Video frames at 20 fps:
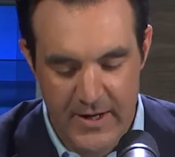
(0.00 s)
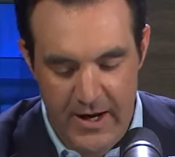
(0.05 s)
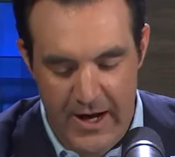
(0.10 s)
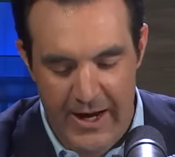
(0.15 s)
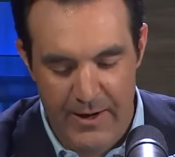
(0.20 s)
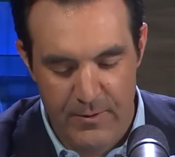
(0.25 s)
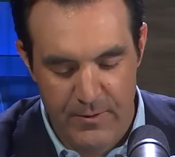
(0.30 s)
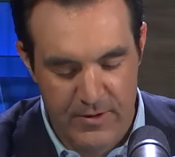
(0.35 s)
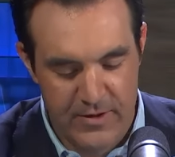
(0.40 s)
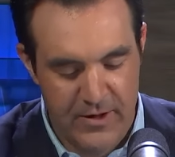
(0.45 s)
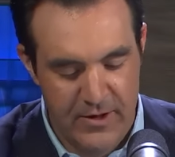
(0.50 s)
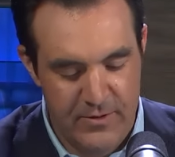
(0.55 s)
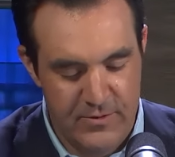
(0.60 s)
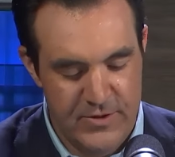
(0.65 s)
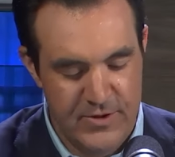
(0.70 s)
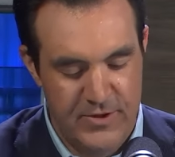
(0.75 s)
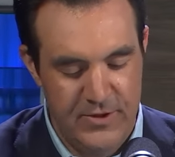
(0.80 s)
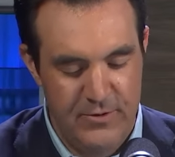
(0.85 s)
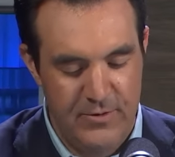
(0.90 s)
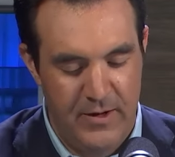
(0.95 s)
I will go
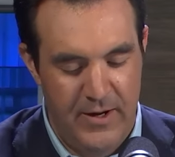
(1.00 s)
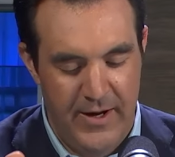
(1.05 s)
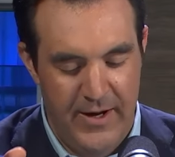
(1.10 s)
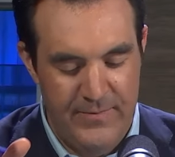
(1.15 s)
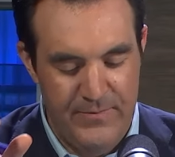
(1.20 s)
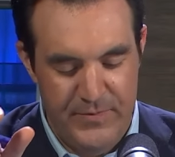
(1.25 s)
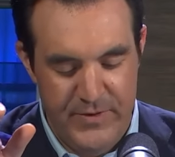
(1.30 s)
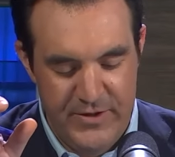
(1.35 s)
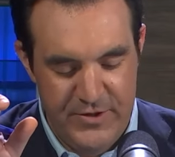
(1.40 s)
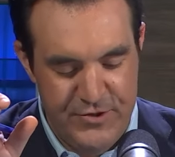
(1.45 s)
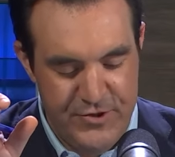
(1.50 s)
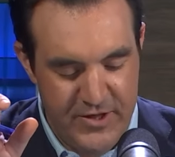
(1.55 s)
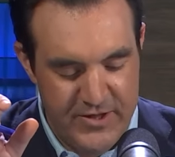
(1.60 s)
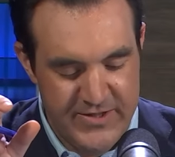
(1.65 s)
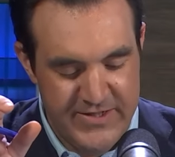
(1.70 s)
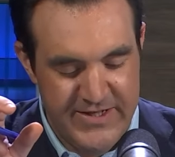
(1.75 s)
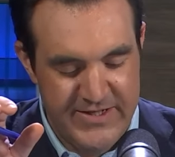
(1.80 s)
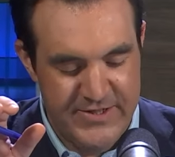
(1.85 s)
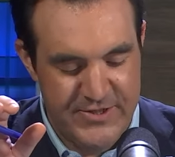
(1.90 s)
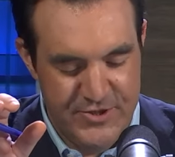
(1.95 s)
to
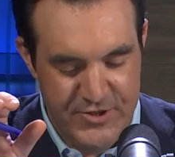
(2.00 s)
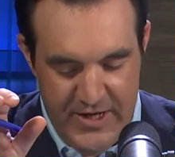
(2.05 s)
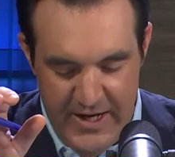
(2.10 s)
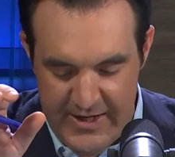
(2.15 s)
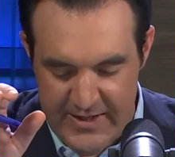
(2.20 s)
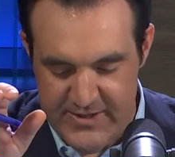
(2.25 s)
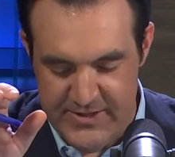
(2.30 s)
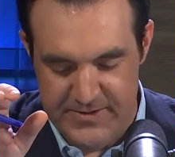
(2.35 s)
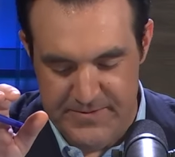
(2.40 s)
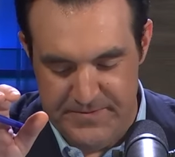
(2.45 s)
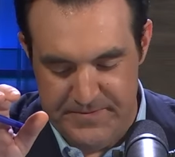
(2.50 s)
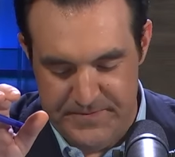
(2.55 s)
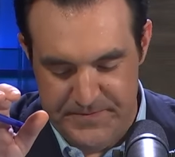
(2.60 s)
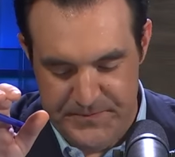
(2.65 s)
Justice Jackson.